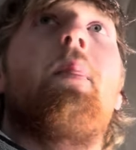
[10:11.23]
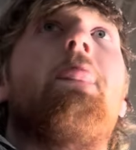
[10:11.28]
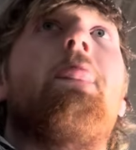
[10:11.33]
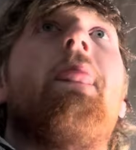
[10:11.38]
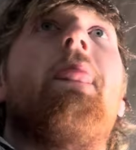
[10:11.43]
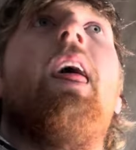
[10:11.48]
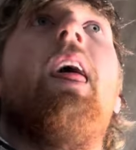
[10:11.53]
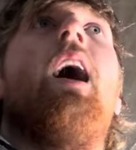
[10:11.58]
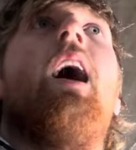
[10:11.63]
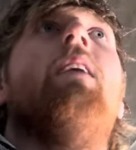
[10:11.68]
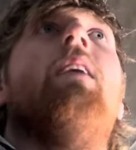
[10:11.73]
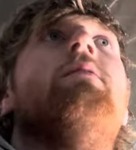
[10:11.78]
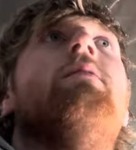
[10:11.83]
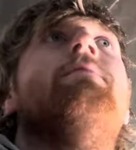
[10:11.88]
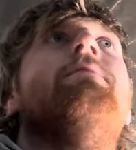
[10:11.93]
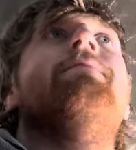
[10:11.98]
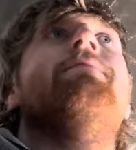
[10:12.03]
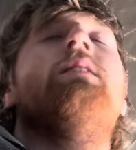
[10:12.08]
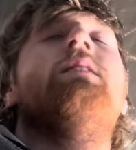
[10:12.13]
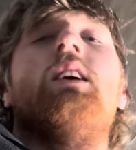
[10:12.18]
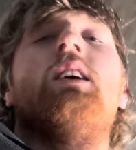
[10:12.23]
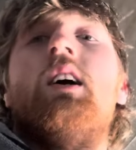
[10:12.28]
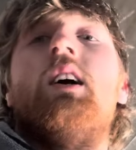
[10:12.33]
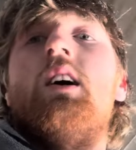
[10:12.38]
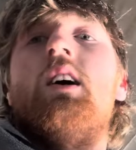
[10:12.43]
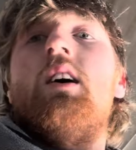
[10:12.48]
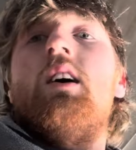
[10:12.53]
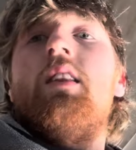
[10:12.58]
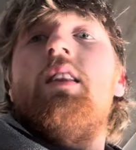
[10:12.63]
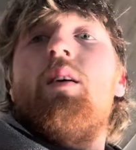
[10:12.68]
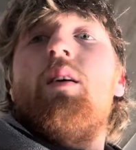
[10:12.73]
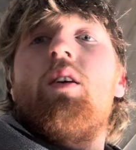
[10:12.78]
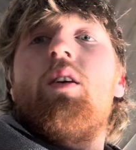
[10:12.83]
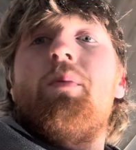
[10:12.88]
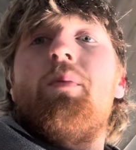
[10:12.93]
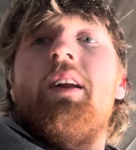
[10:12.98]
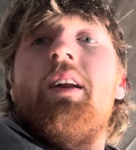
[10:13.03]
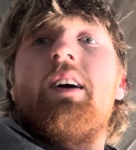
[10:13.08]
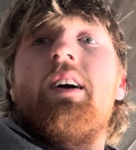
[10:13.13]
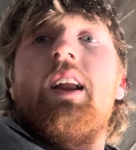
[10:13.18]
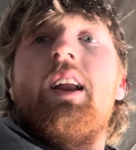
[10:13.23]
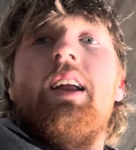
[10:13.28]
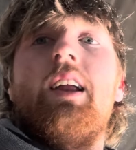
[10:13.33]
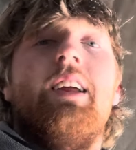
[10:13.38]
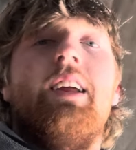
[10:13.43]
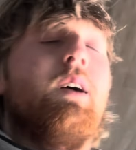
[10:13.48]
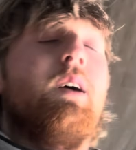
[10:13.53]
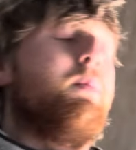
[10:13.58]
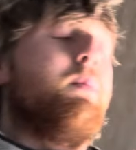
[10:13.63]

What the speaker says: Yeah, that would have been a good idea,